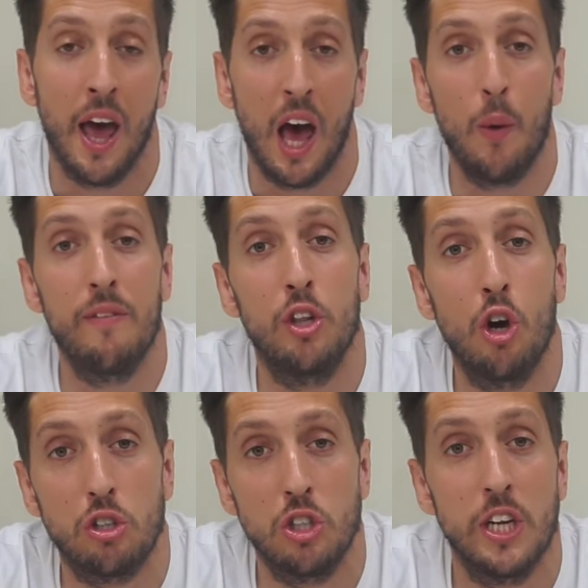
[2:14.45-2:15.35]
However,
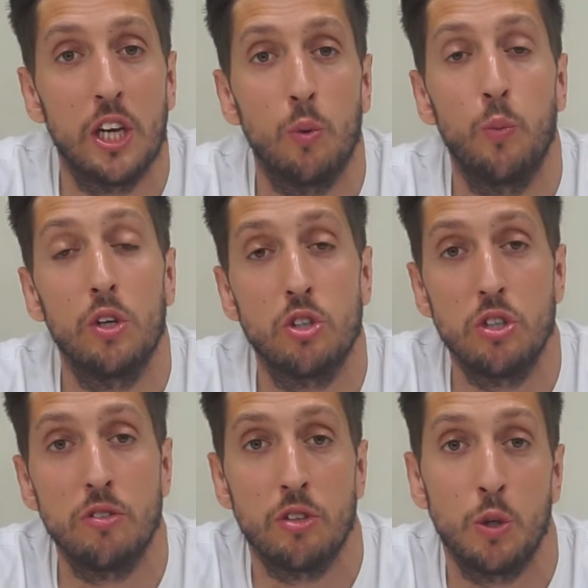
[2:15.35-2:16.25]
Dr. Jacob
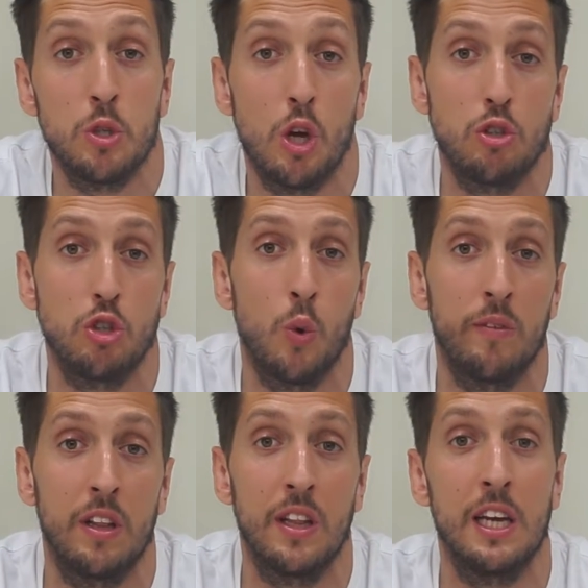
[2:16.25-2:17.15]
Wilson, who is also one
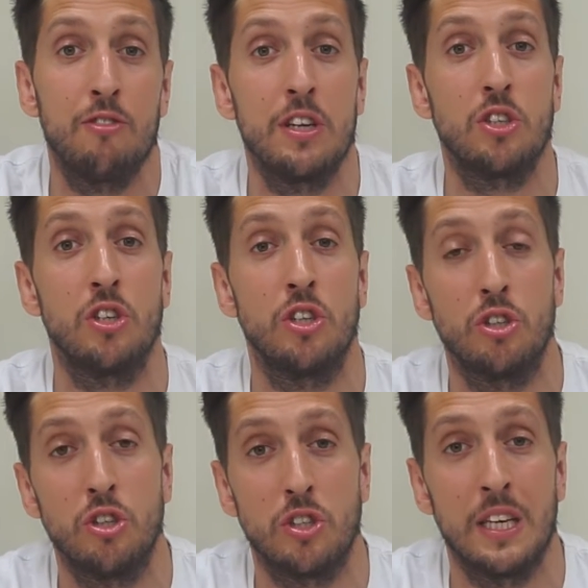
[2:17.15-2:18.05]
of the lead
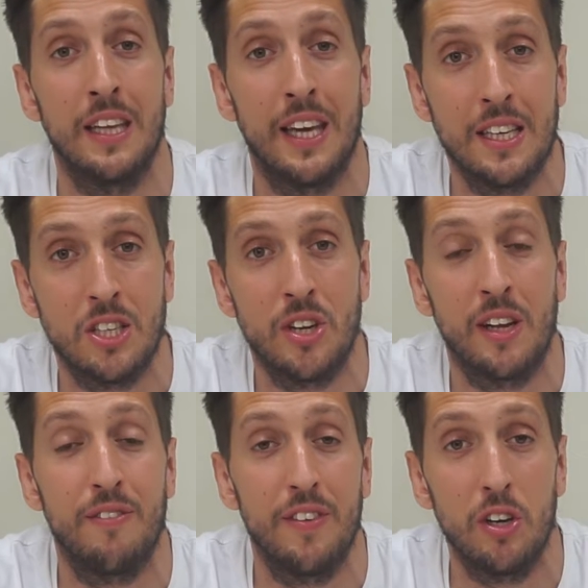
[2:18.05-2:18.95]
researchers in the
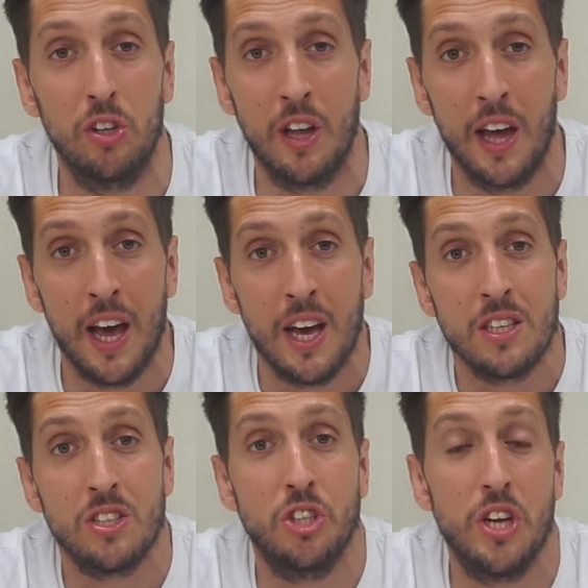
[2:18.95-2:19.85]
ketogenic field,
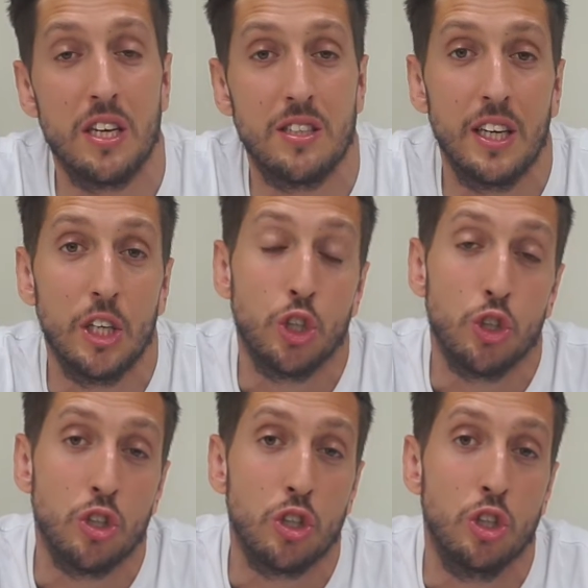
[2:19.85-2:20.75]
suggests that you
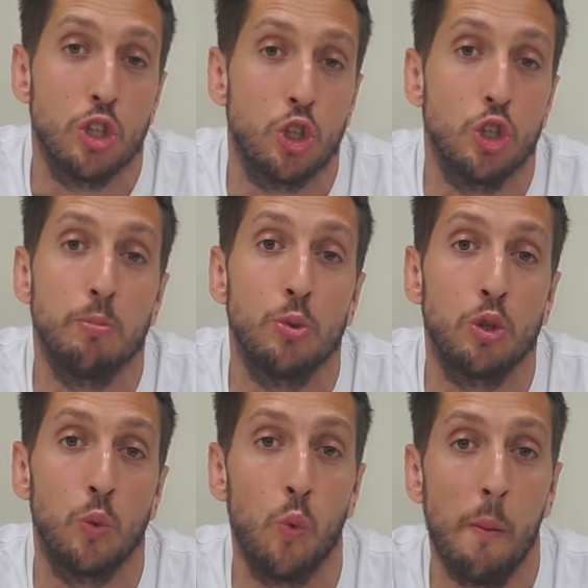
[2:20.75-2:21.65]
shouldn't consume more
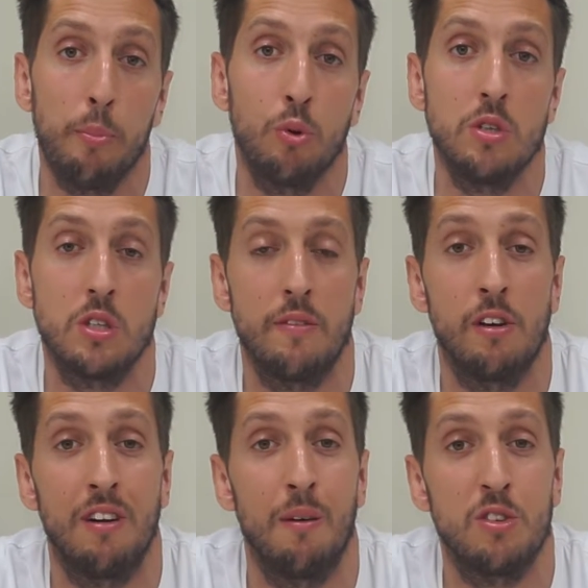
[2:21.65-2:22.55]
than
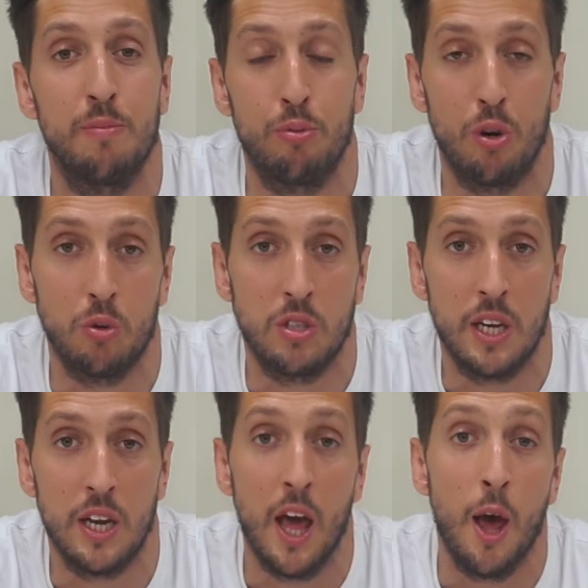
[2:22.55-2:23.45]
1.7 grams of
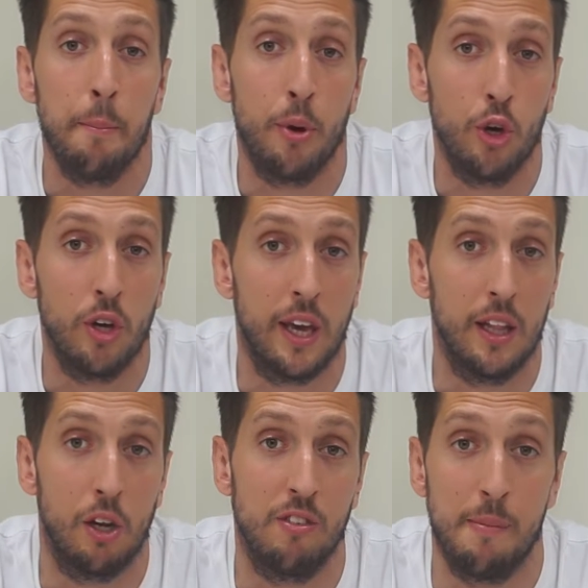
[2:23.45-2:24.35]
protein per
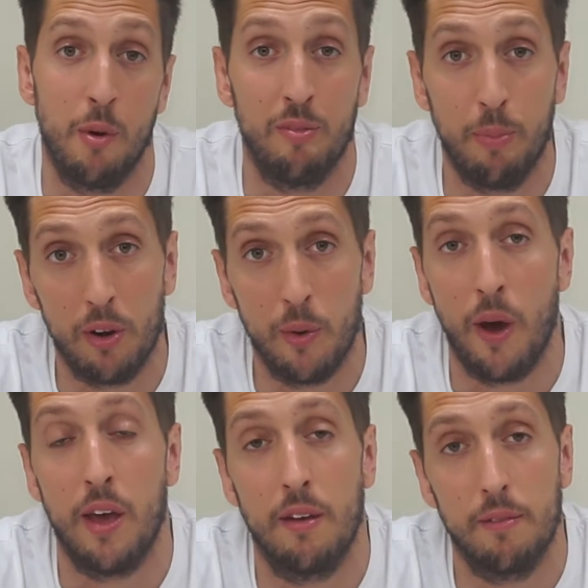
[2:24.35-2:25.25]
kilogram of body
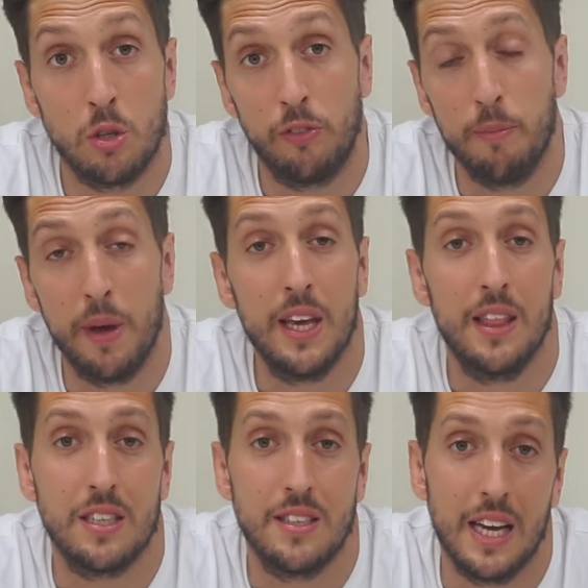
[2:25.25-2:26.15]
weight. So for me,
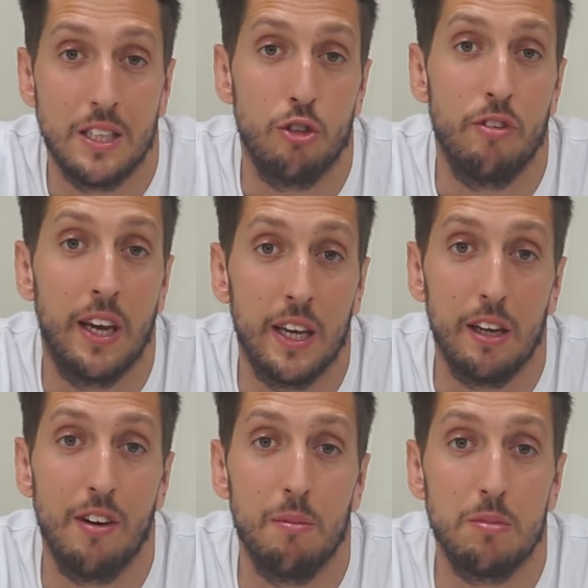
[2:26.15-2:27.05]
that's 93
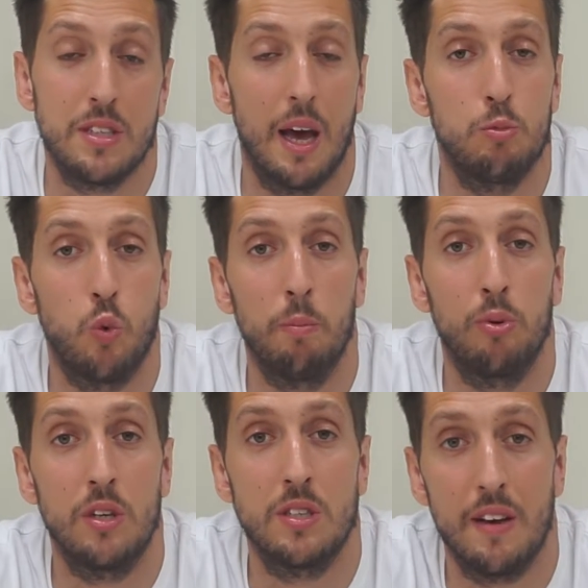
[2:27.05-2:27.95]
kilograms times
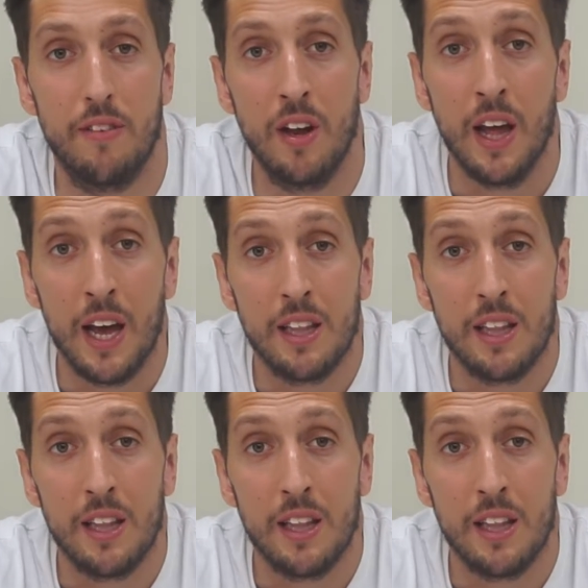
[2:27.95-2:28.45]
1.7.